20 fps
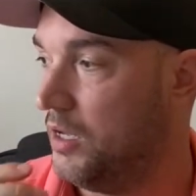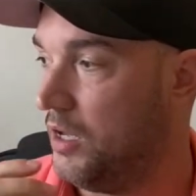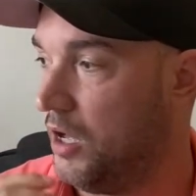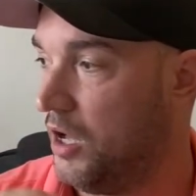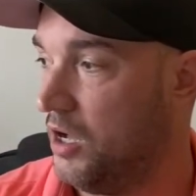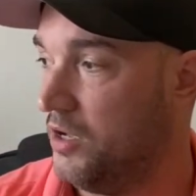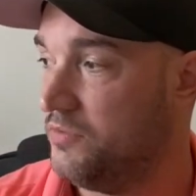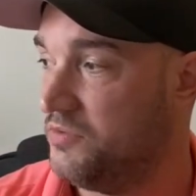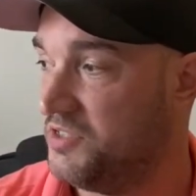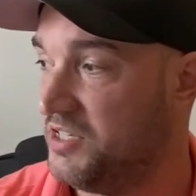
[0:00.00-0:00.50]

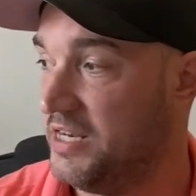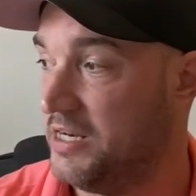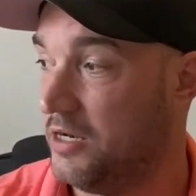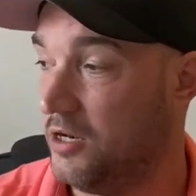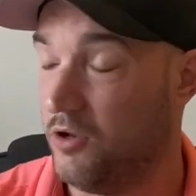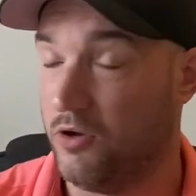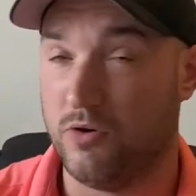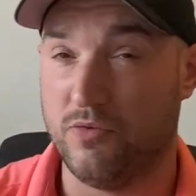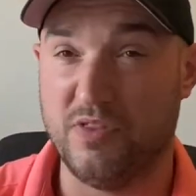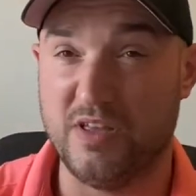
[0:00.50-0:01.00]
I've seen a
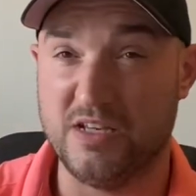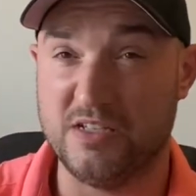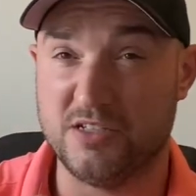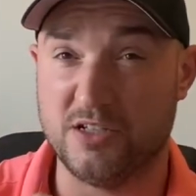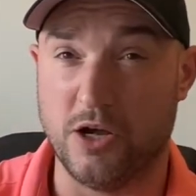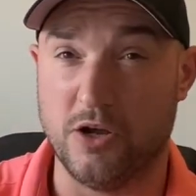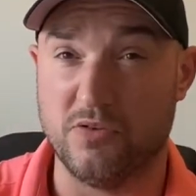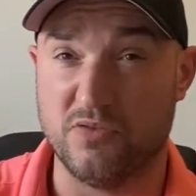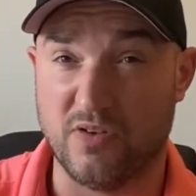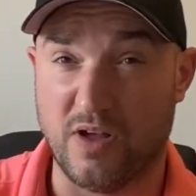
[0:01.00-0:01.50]
lot of these
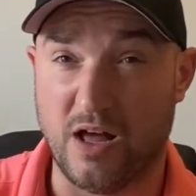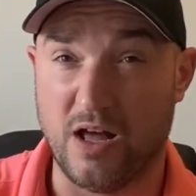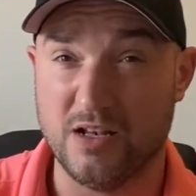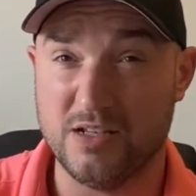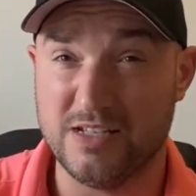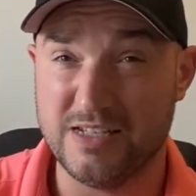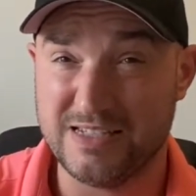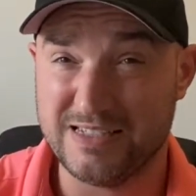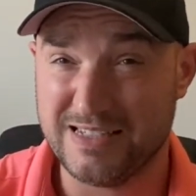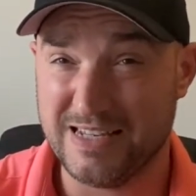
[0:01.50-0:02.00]
go for
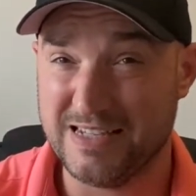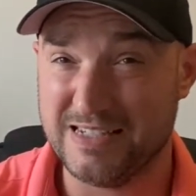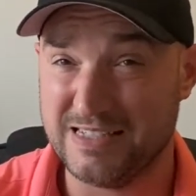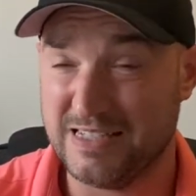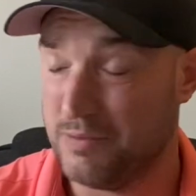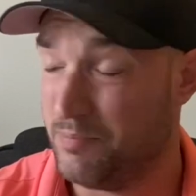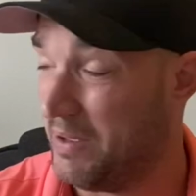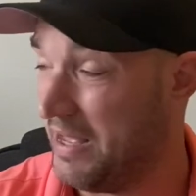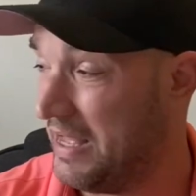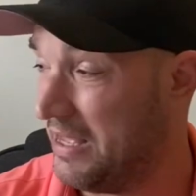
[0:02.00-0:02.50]
under
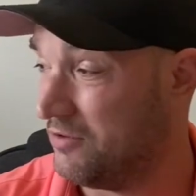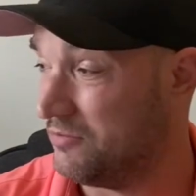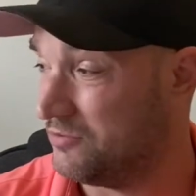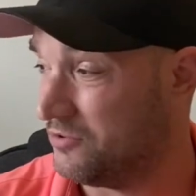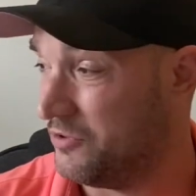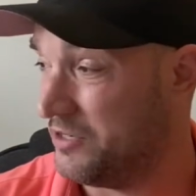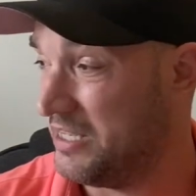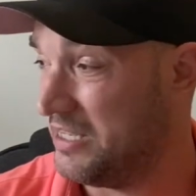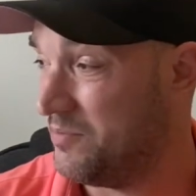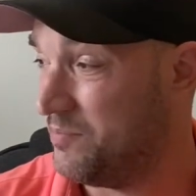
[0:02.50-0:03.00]
£60
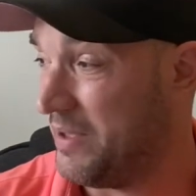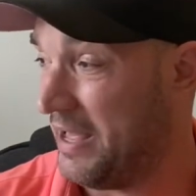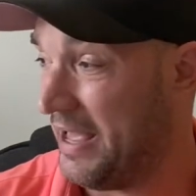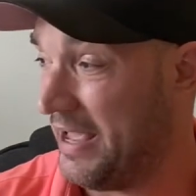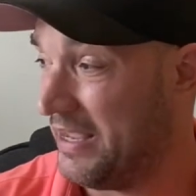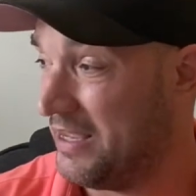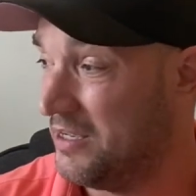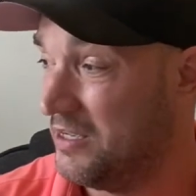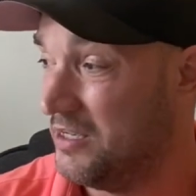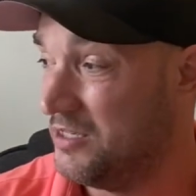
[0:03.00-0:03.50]
on
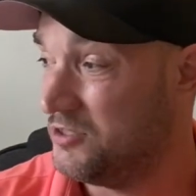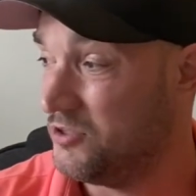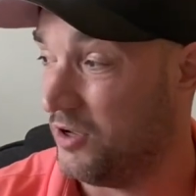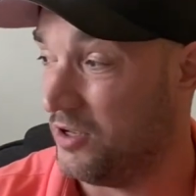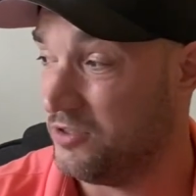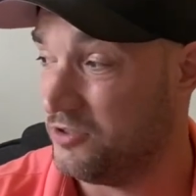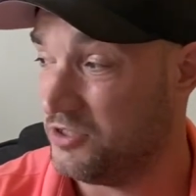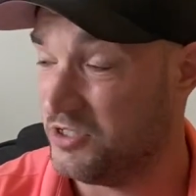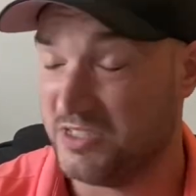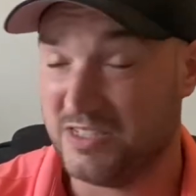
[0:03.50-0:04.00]
eBay, so
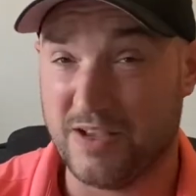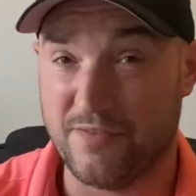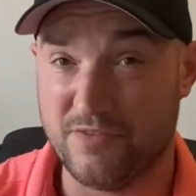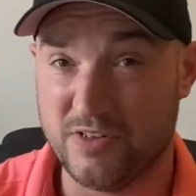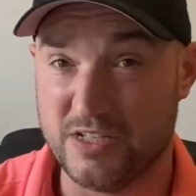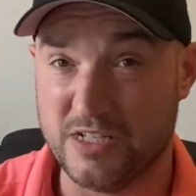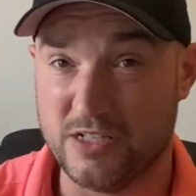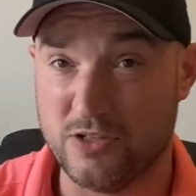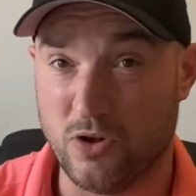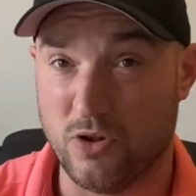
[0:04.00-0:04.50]
under
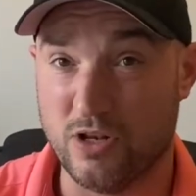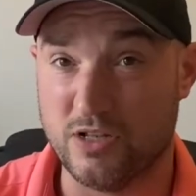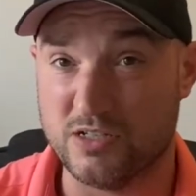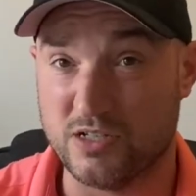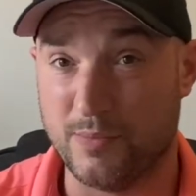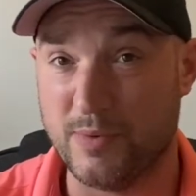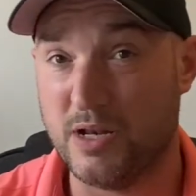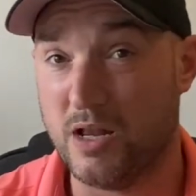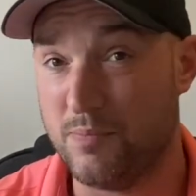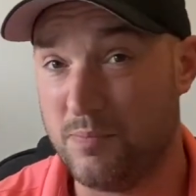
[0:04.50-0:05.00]
$70. I
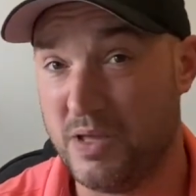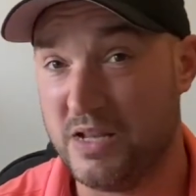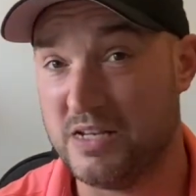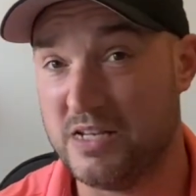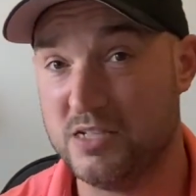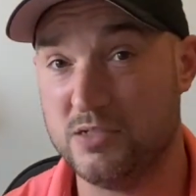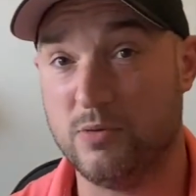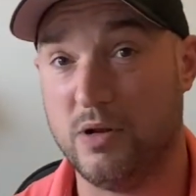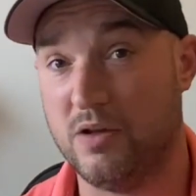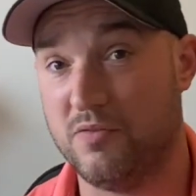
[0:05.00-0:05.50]
mean, I picked
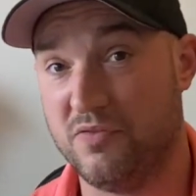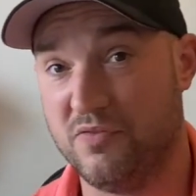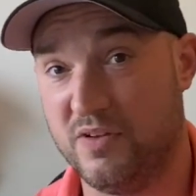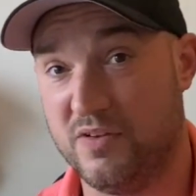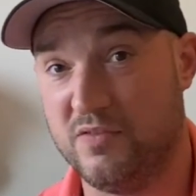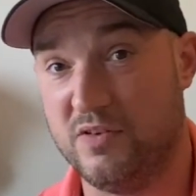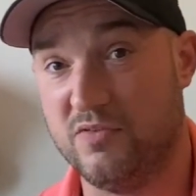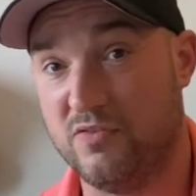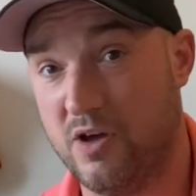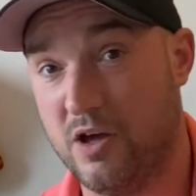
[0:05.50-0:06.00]
this one up
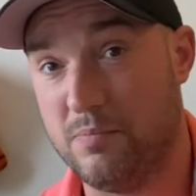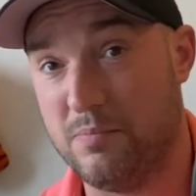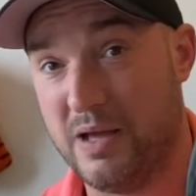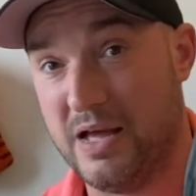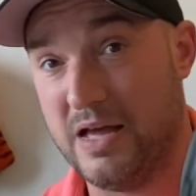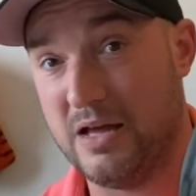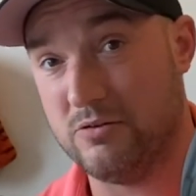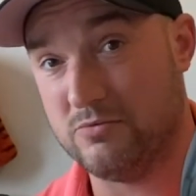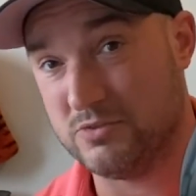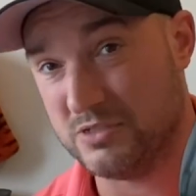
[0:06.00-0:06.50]
£55
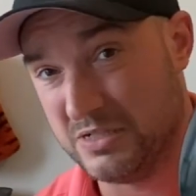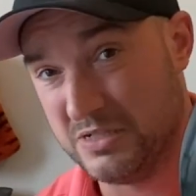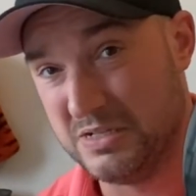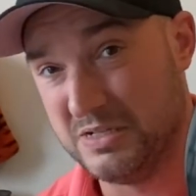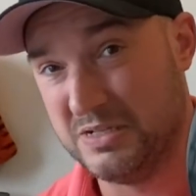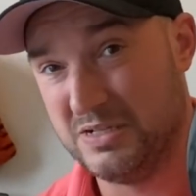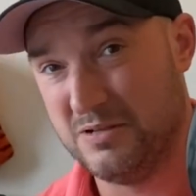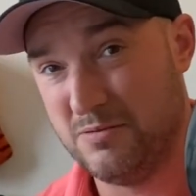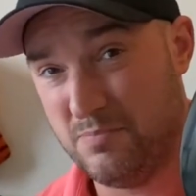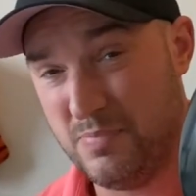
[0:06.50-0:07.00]

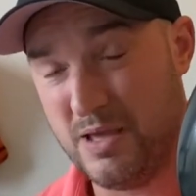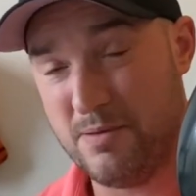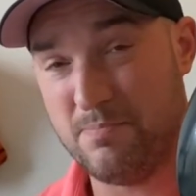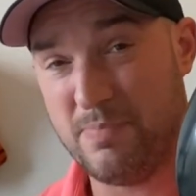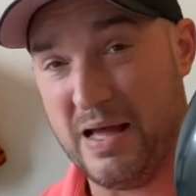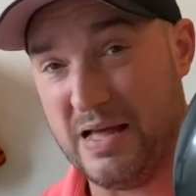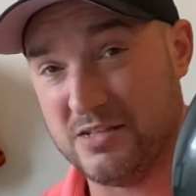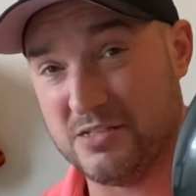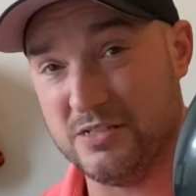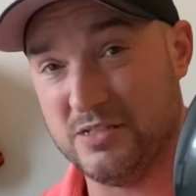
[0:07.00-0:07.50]
Bit
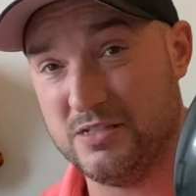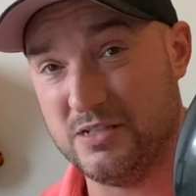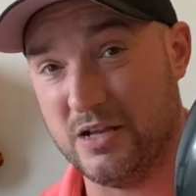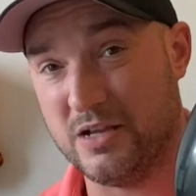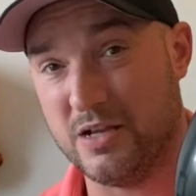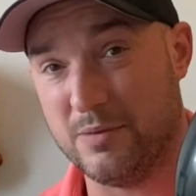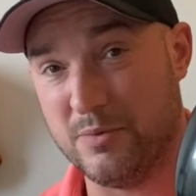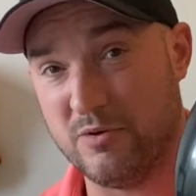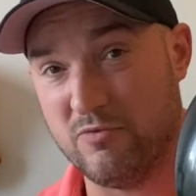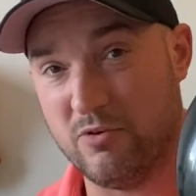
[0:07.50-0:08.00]
battered, don't
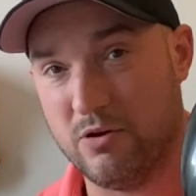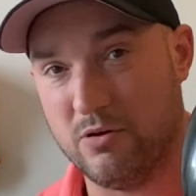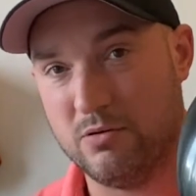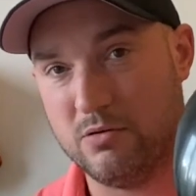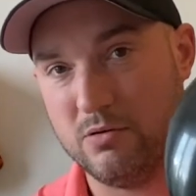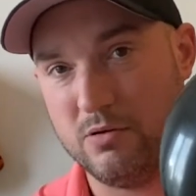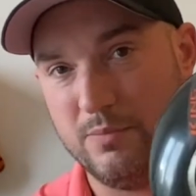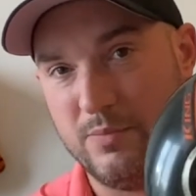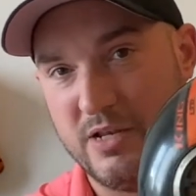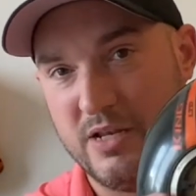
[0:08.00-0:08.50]
get me wrong.
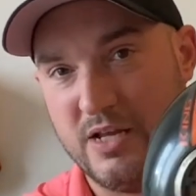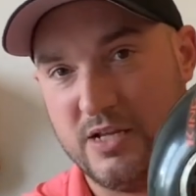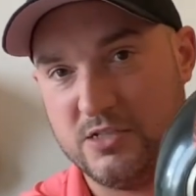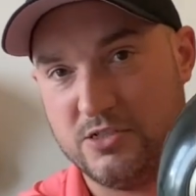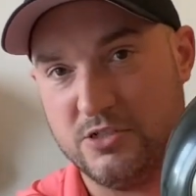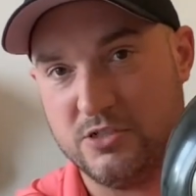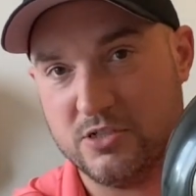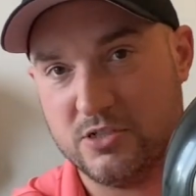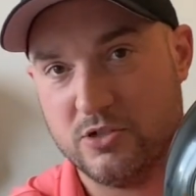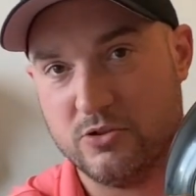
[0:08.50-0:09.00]
I mean, that's
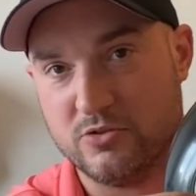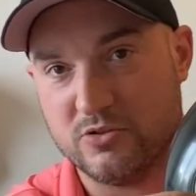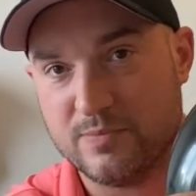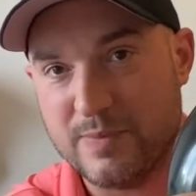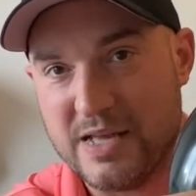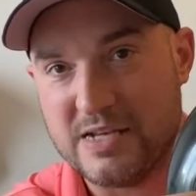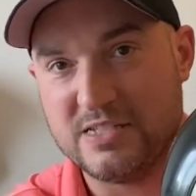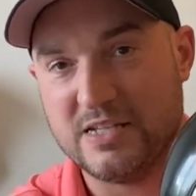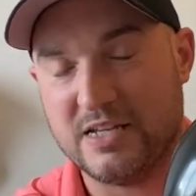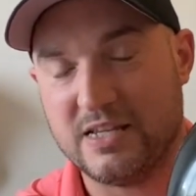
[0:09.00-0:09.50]
just
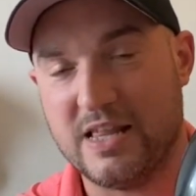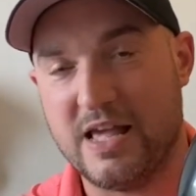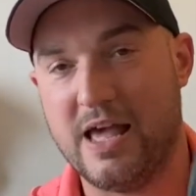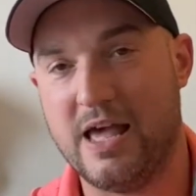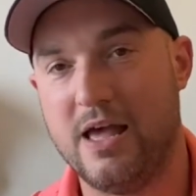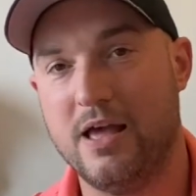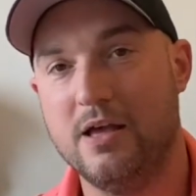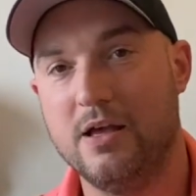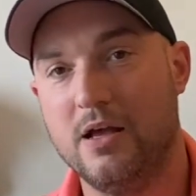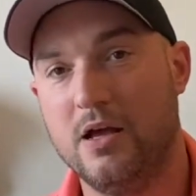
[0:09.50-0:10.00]
cosmetic
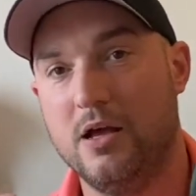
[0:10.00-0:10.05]
there.